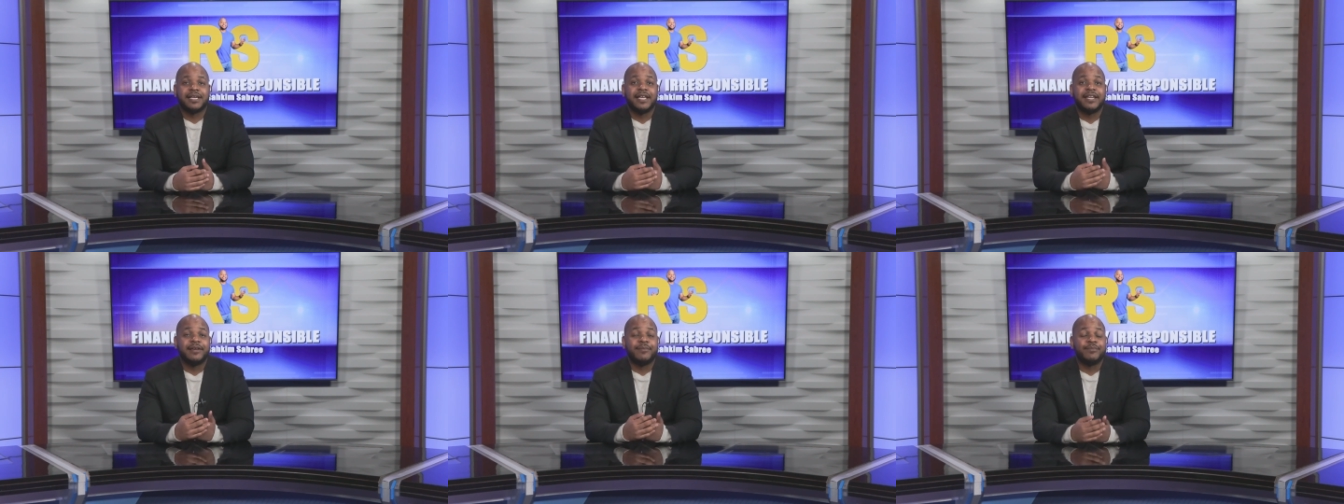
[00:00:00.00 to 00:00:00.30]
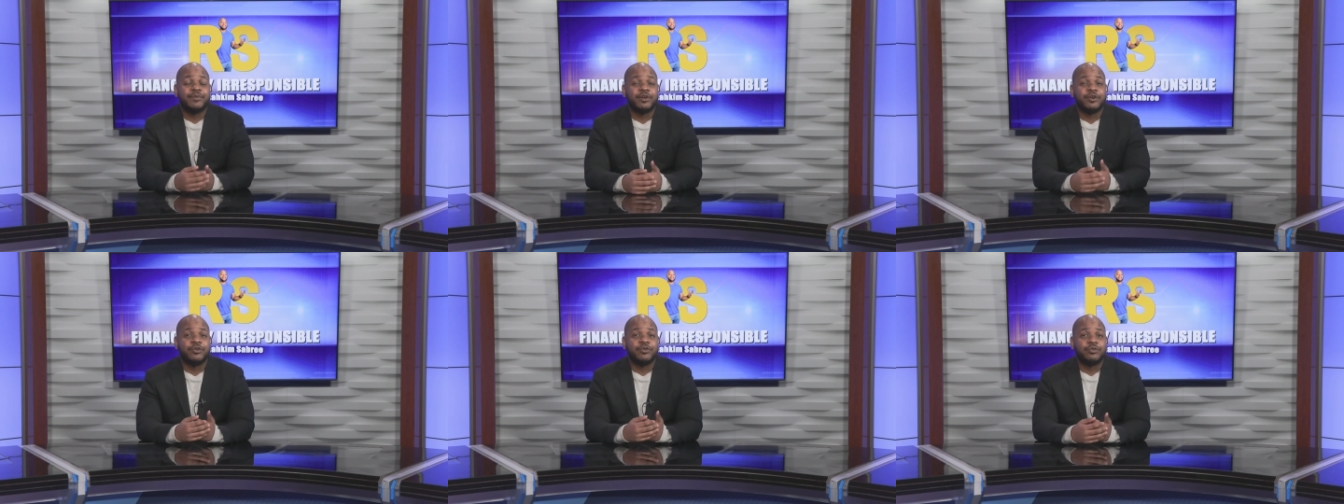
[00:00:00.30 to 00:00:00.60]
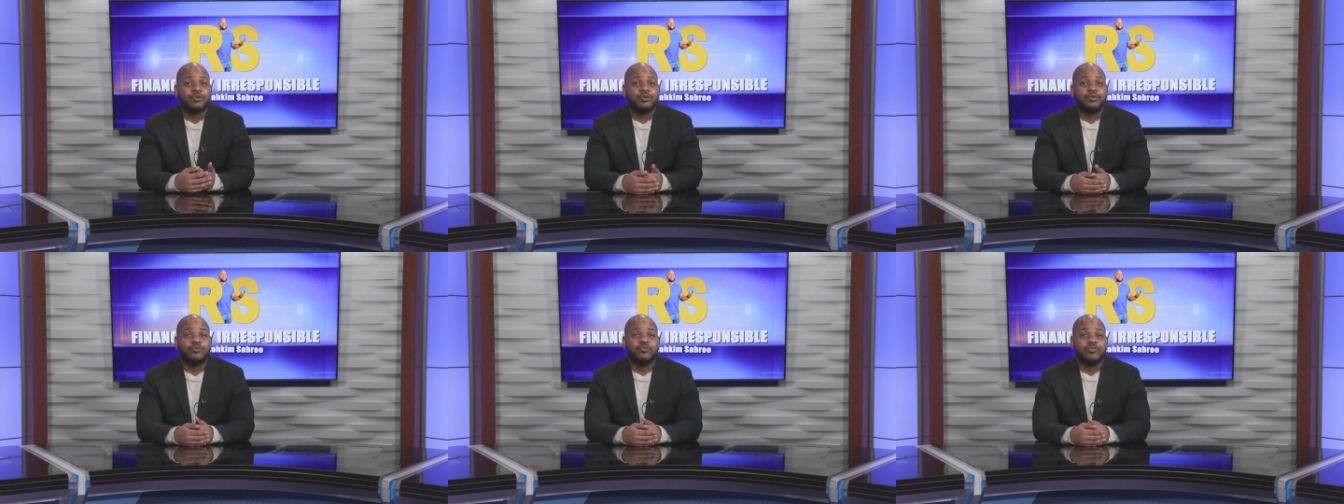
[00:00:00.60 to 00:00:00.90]
and
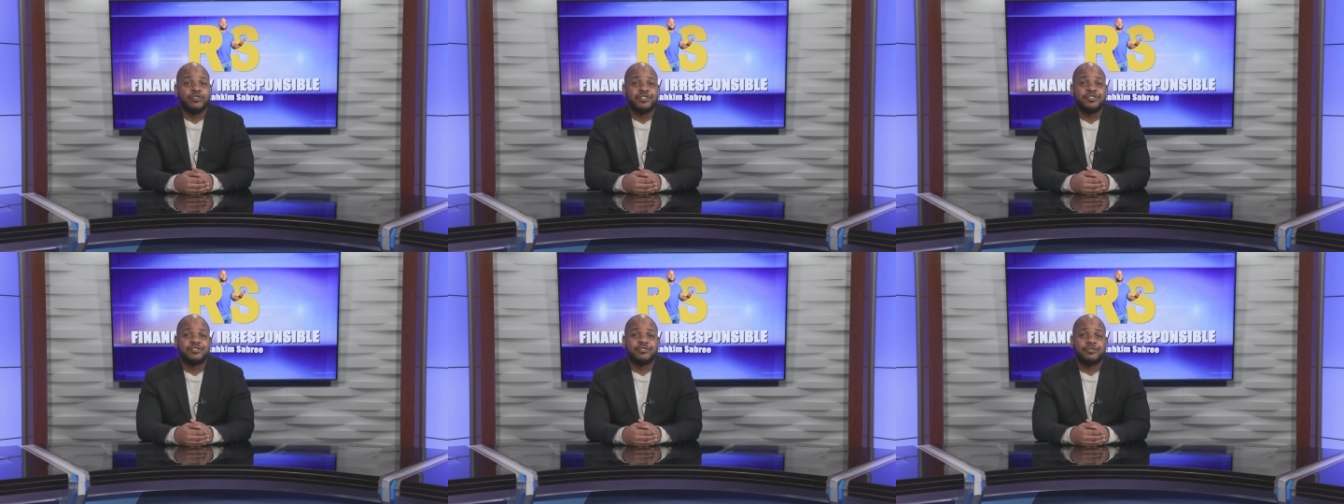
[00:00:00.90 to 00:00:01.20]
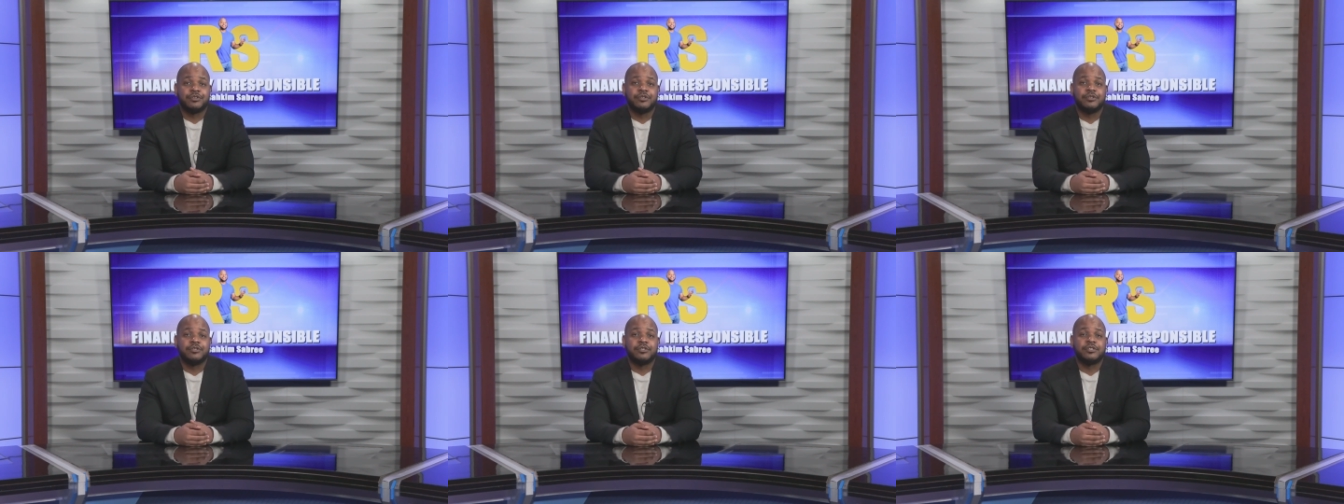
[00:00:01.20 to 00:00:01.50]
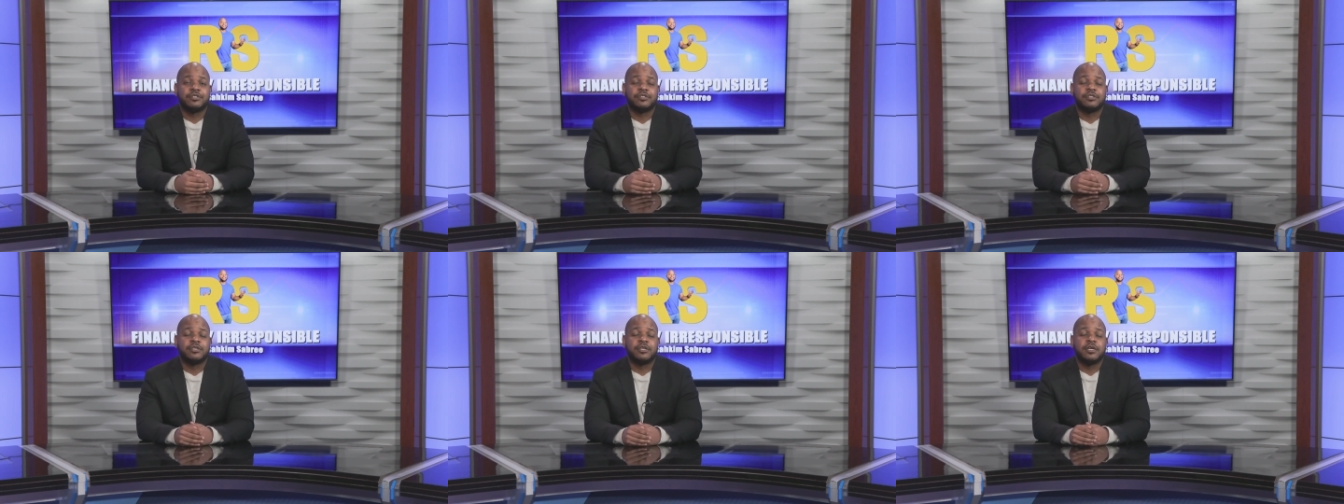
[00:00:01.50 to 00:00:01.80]
empirical
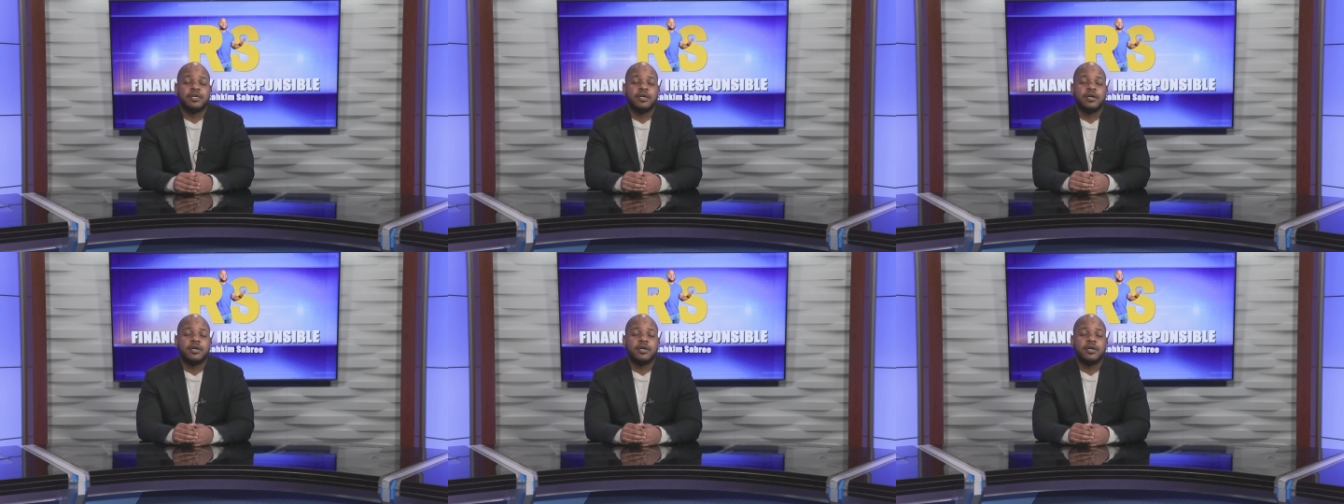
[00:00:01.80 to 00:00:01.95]
research